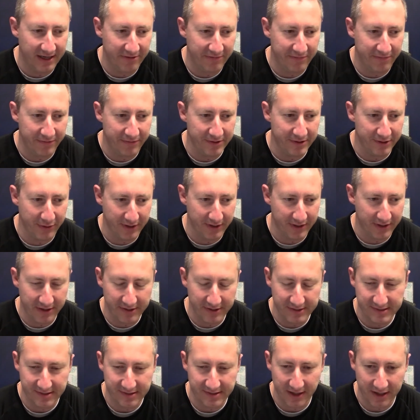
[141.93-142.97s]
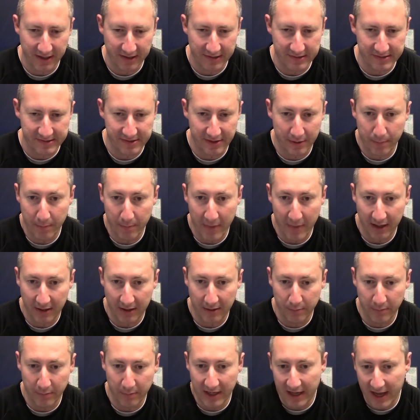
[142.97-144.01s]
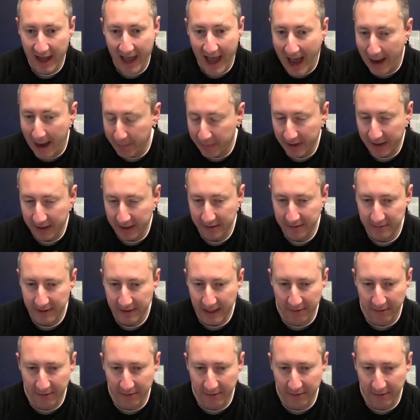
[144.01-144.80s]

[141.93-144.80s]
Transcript: for doing those things that make me happy.